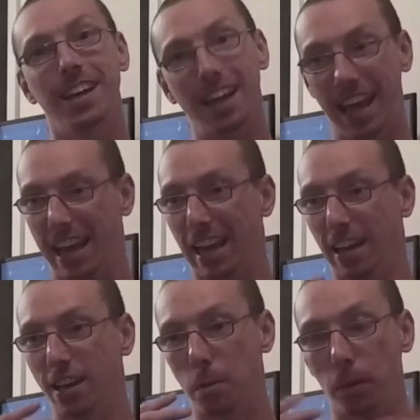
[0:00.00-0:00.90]
a
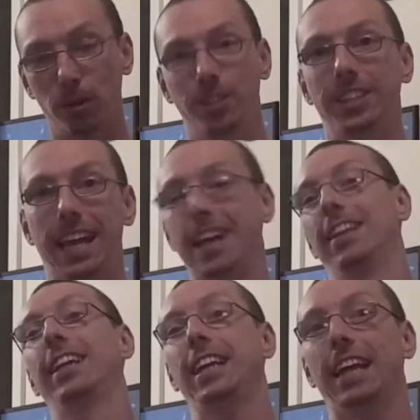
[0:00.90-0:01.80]

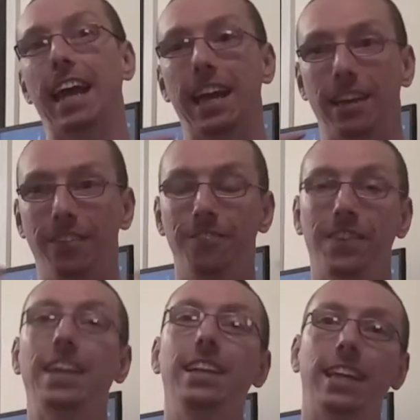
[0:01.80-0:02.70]
personality and a
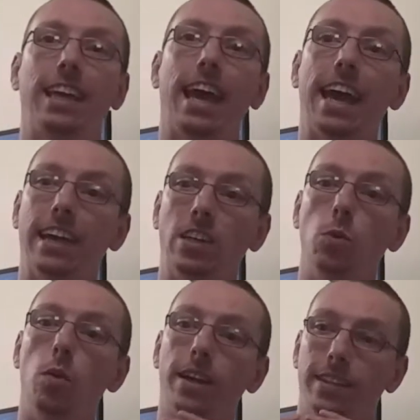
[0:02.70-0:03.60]
feeling, and you
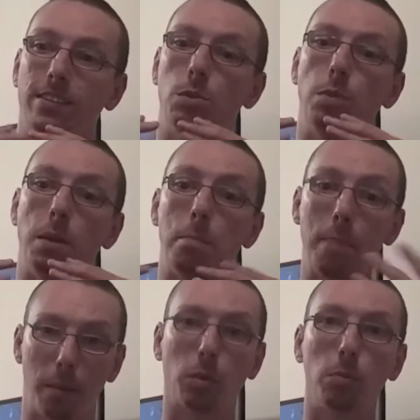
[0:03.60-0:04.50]
want it to be
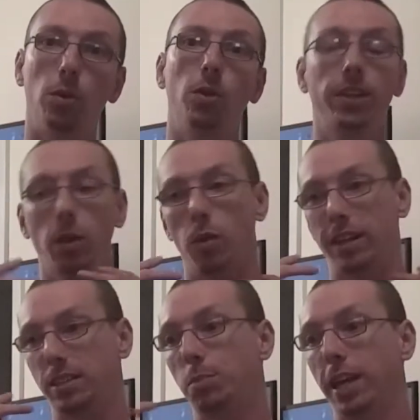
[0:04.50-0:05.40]
memorable, and you want
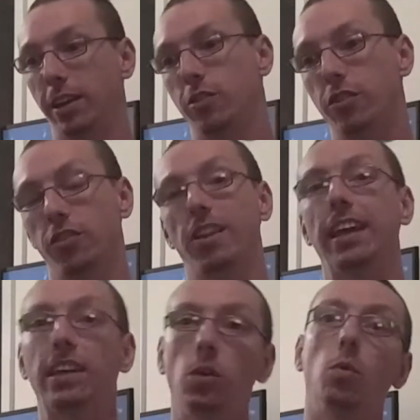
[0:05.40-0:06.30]
it to be interesting,
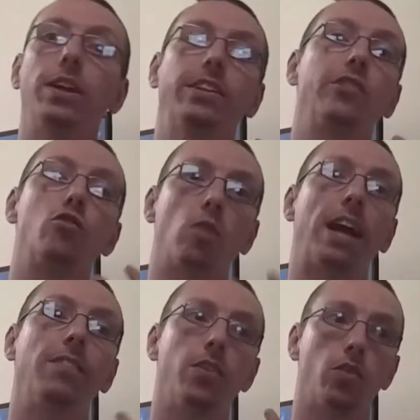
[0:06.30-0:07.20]
and you want it to
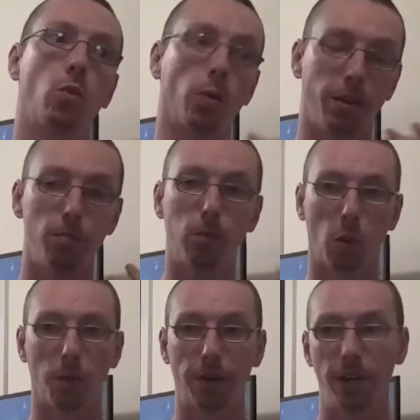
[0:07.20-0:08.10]
drive the story
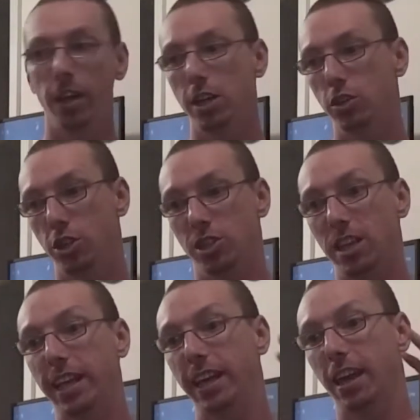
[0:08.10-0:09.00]
forward. Just
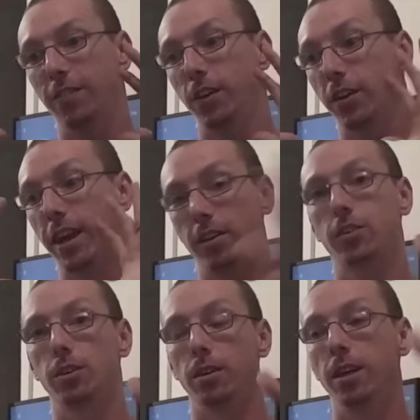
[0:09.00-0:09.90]
like if your
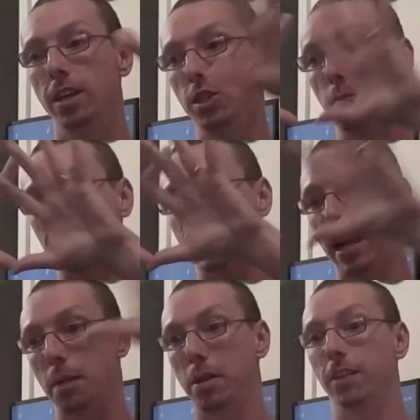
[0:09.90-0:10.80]
character spends
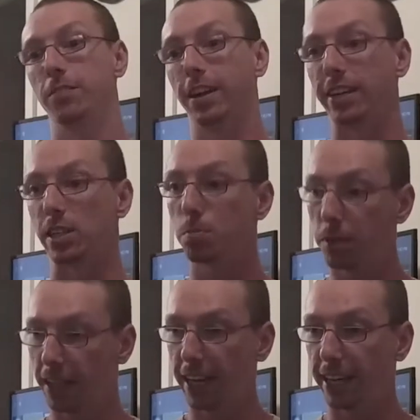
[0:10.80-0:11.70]
time on various
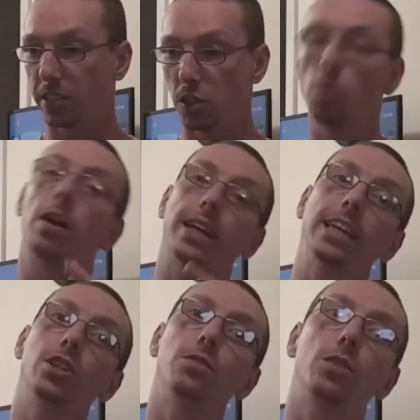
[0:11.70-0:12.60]
planets, you want
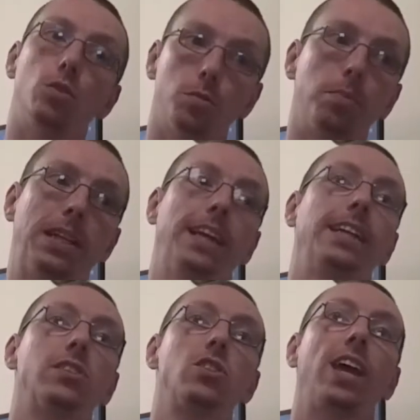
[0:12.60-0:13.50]
each of those
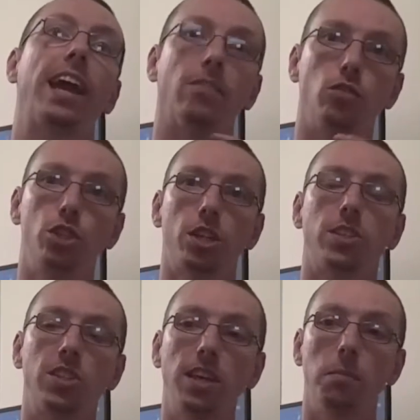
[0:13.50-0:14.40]
planets to have
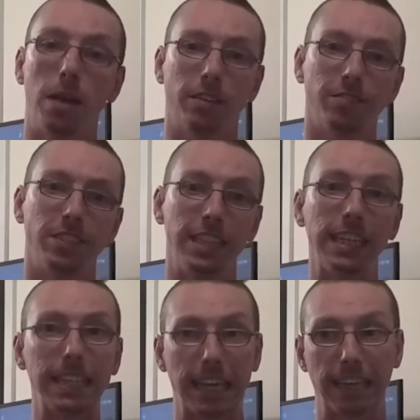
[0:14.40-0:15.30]
just the amount of
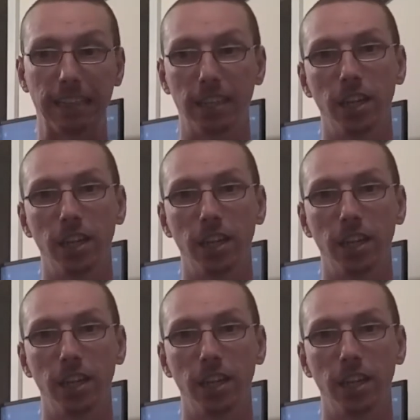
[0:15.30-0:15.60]
detail.